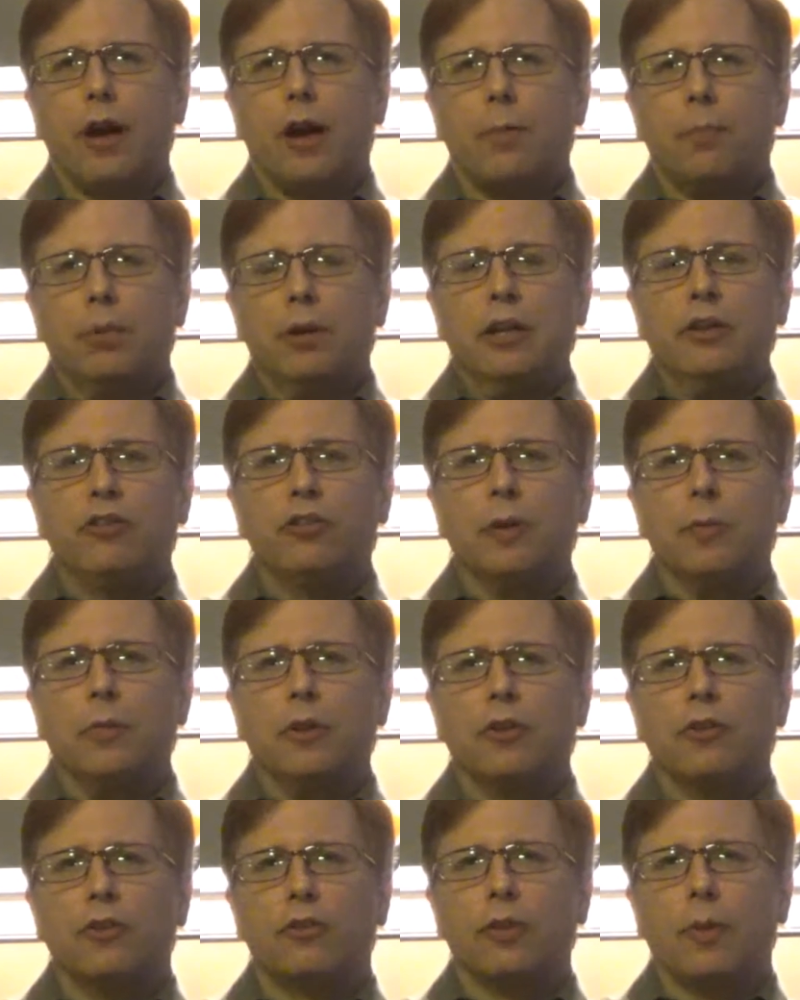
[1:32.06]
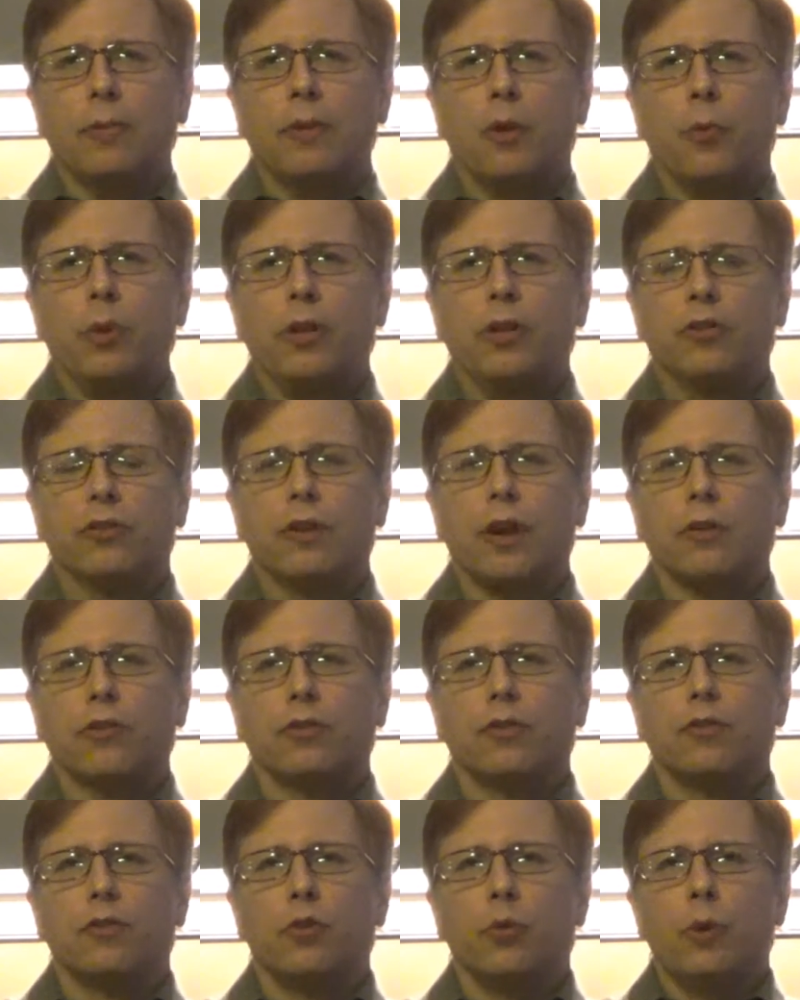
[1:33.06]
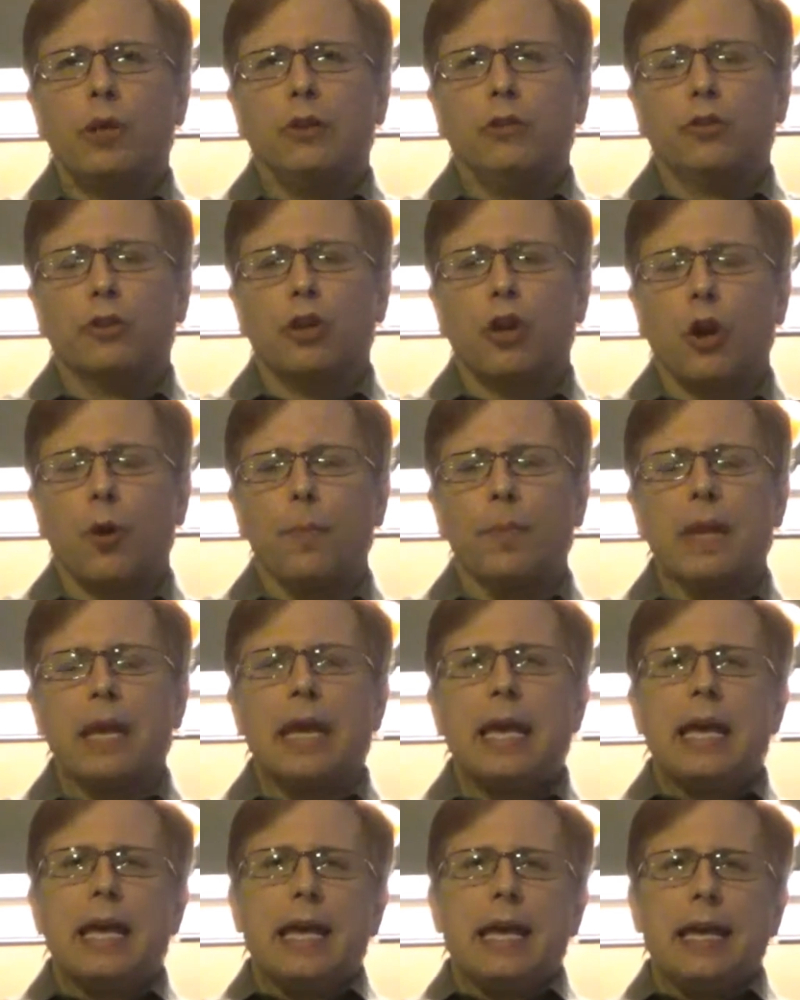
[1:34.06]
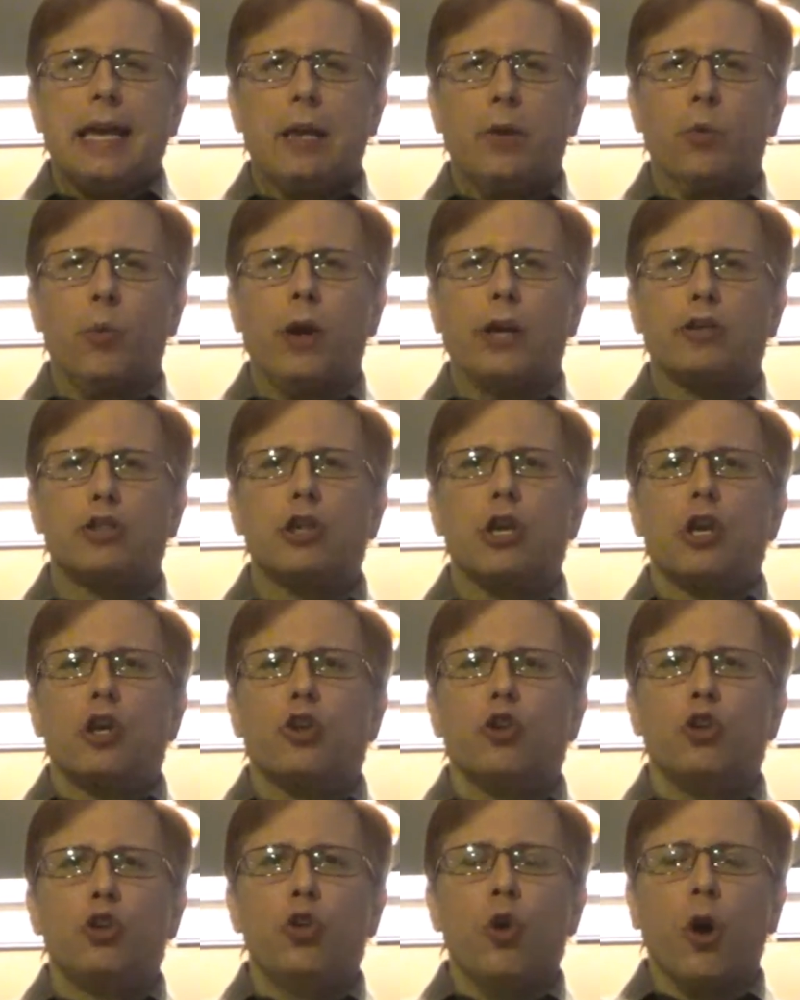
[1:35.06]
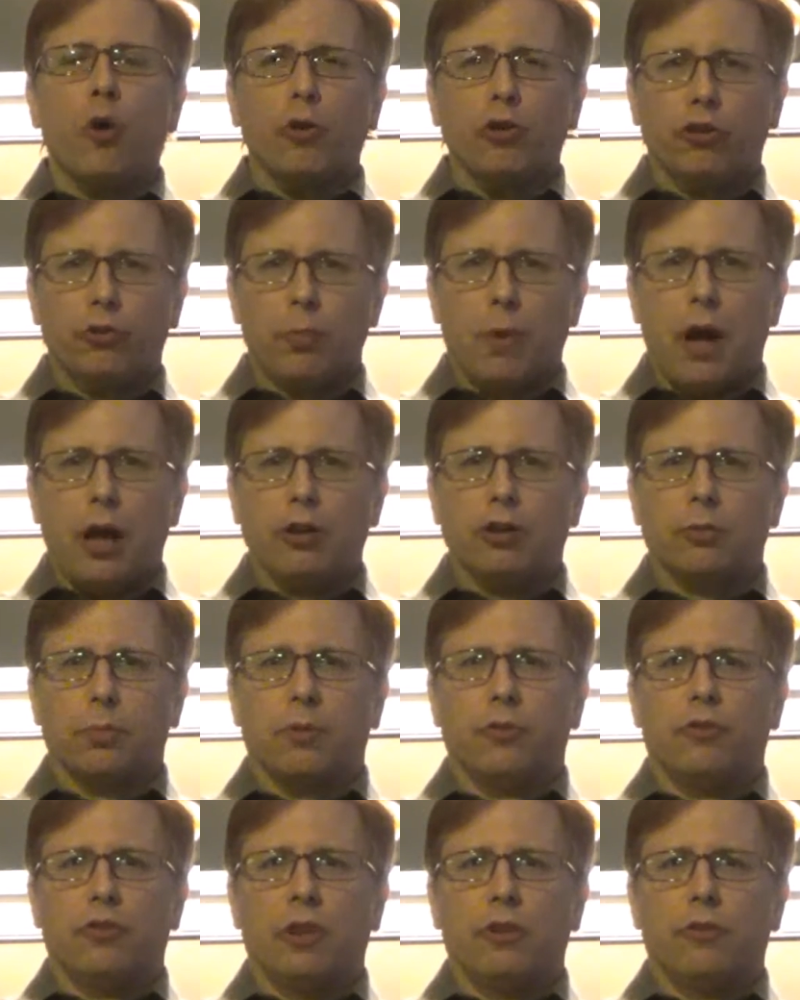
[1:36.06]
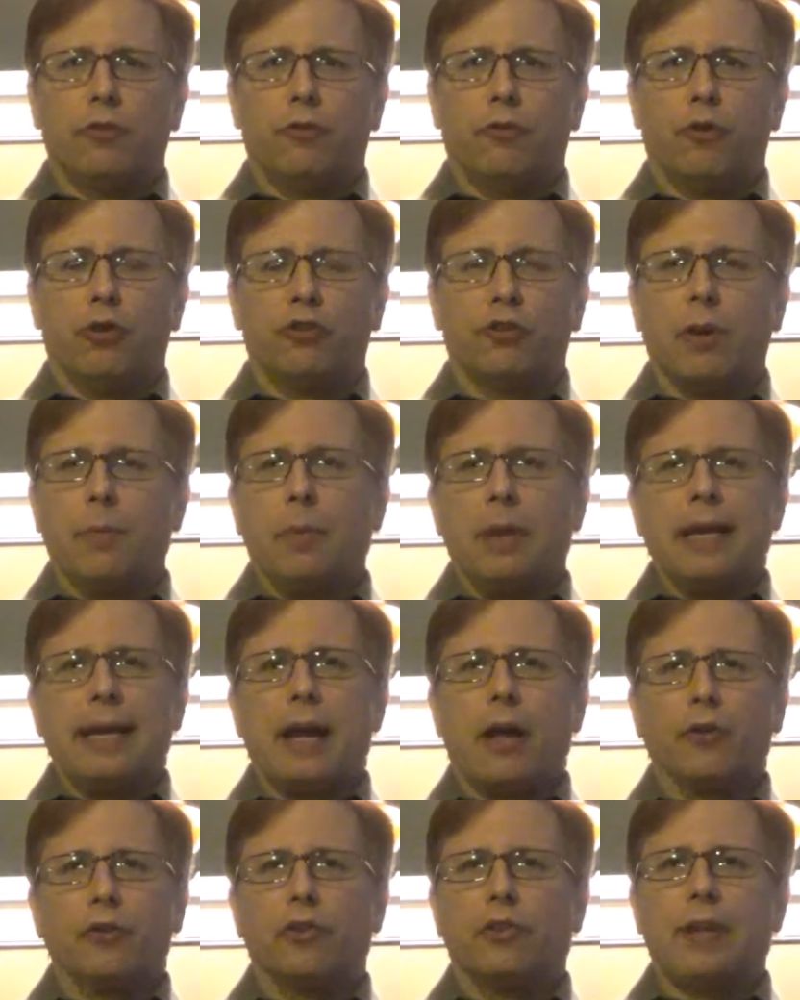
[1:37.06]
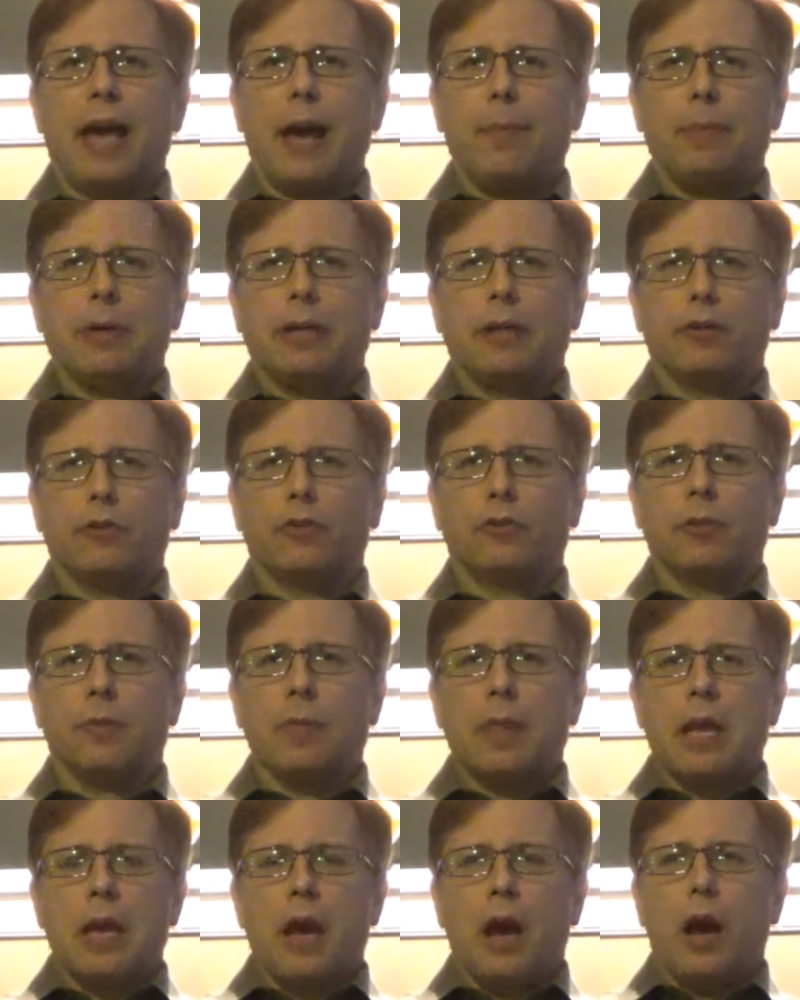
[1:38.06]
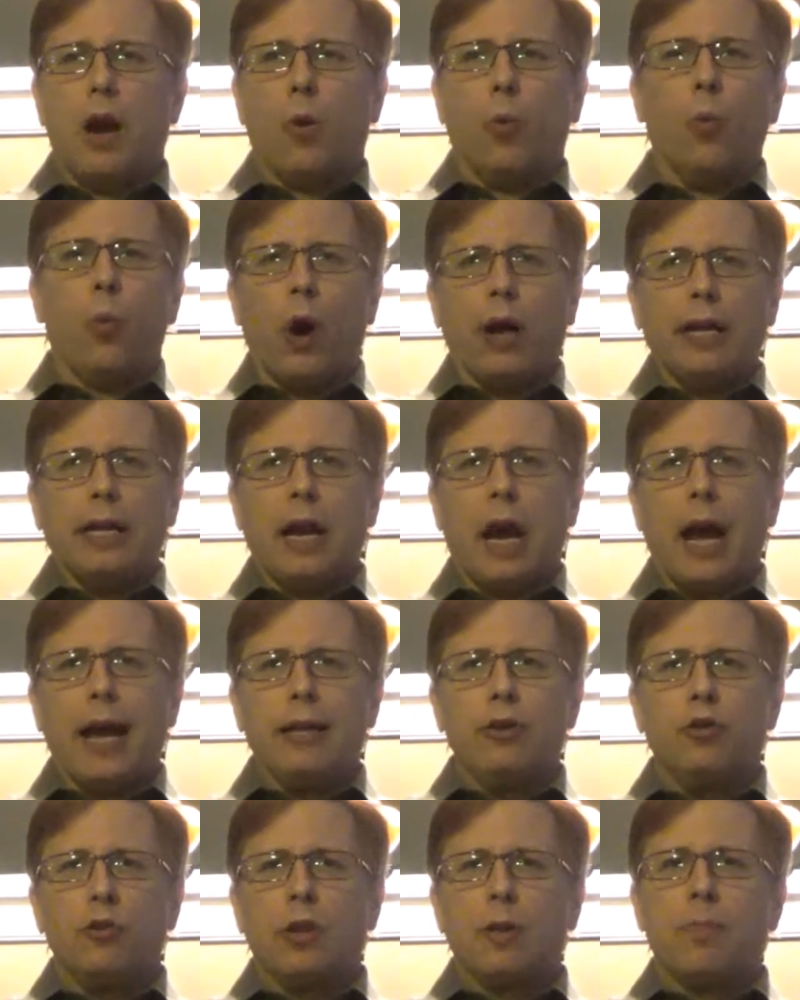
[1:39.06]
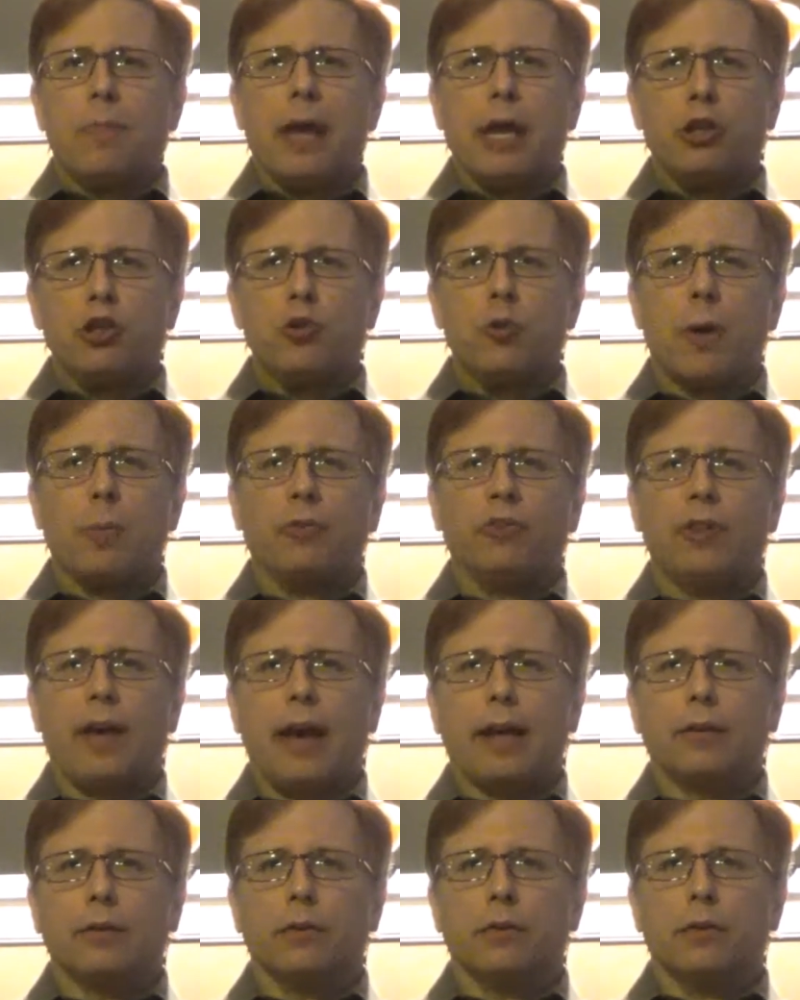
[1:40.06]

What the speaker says: pretty similar to something that we discussed a few weeks ago, in which you're responsible for somebody else's happiness. What did I do that made you upset?